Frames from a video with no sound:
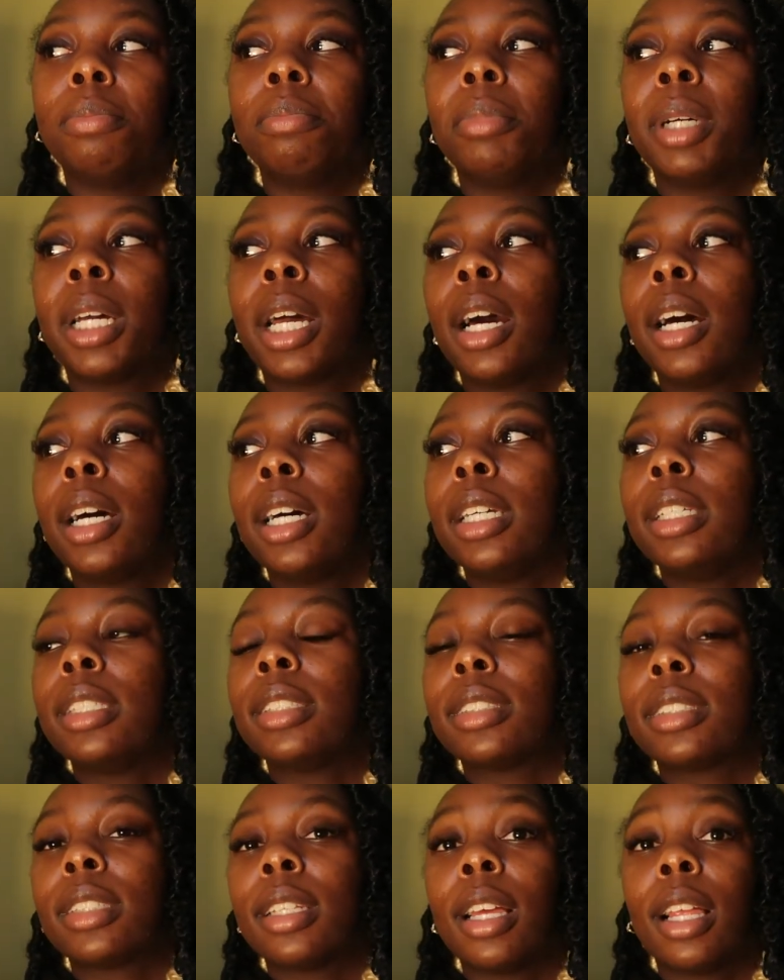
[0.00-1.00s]

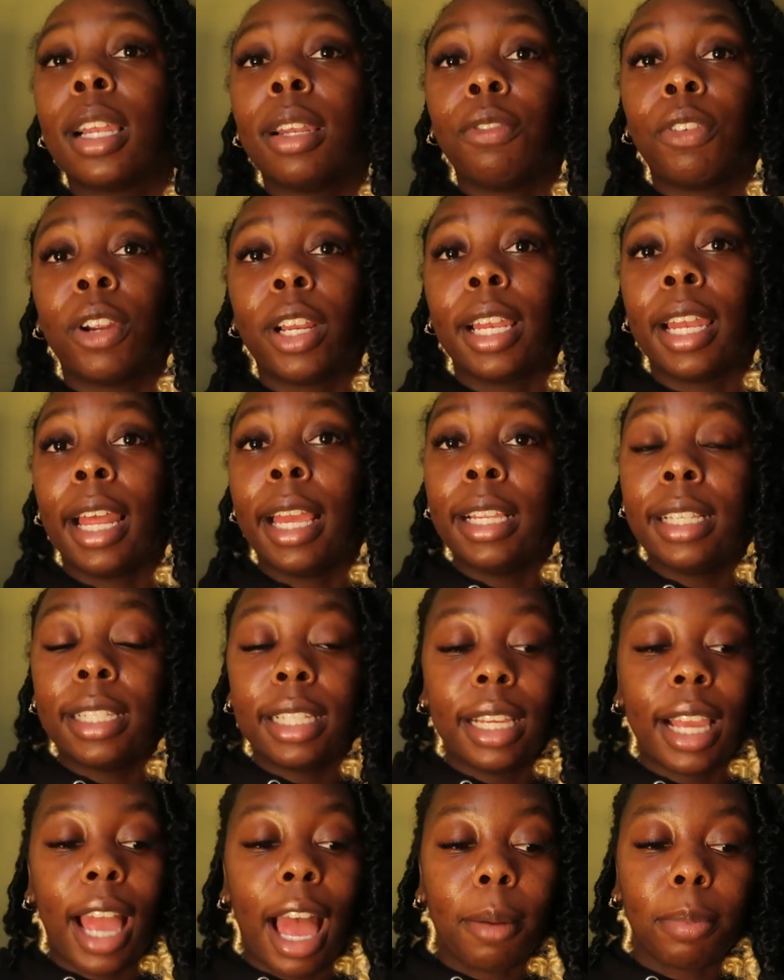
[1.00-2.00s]
because
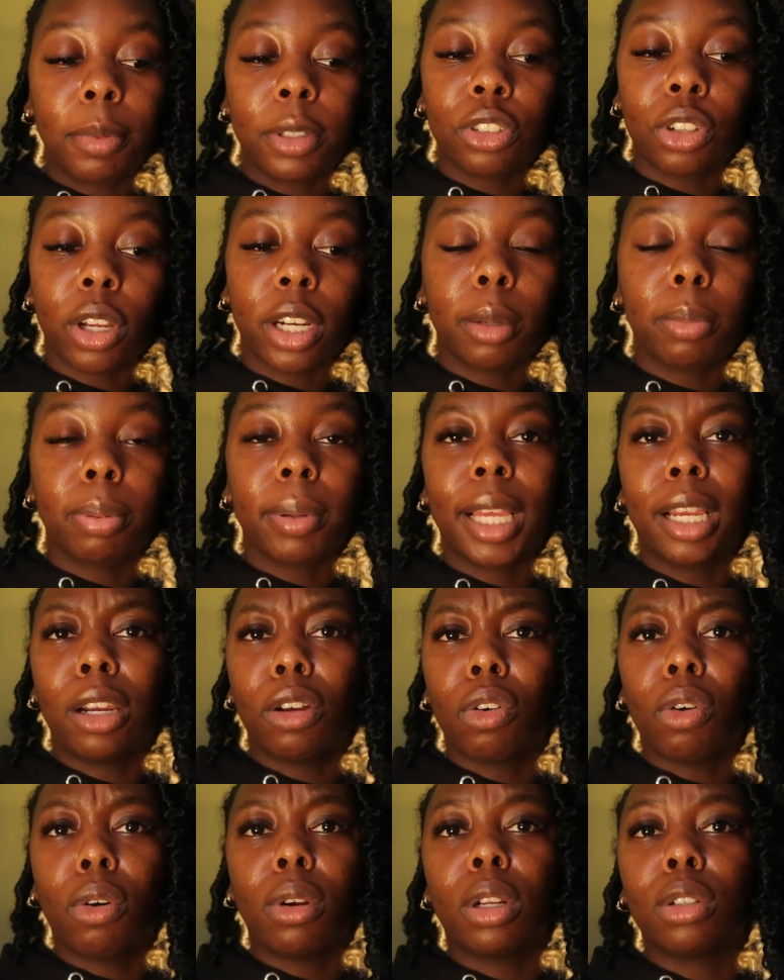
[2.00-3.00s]
lately I've been trying to plan
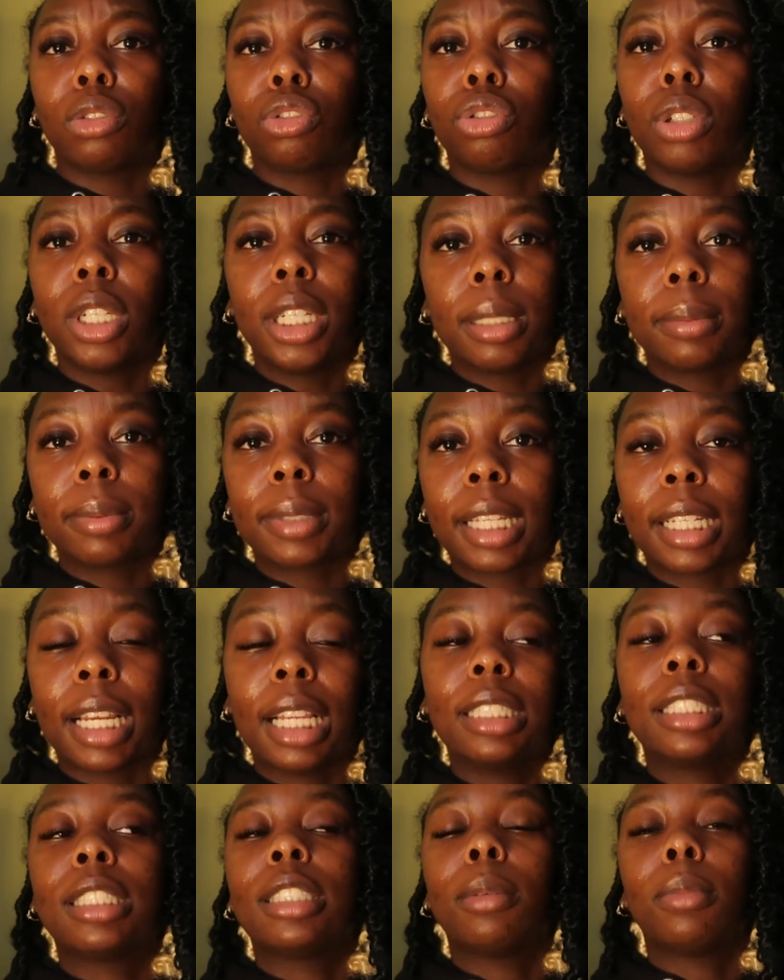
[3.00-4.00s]
on going on trips. Like,
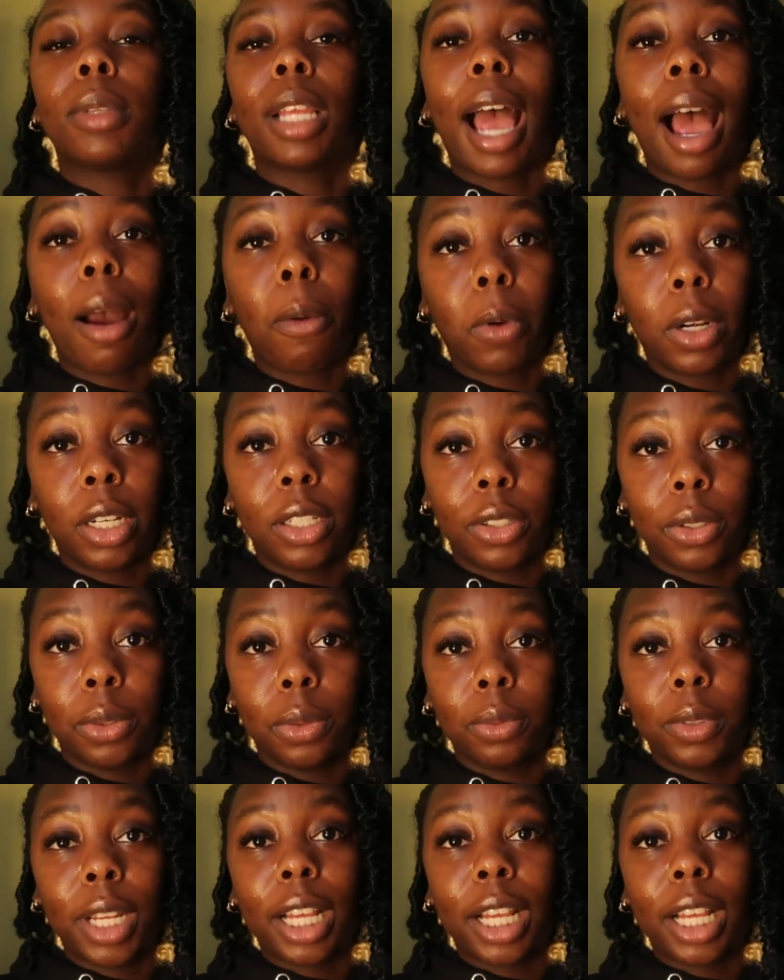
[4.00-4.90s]
that's just something I want to do.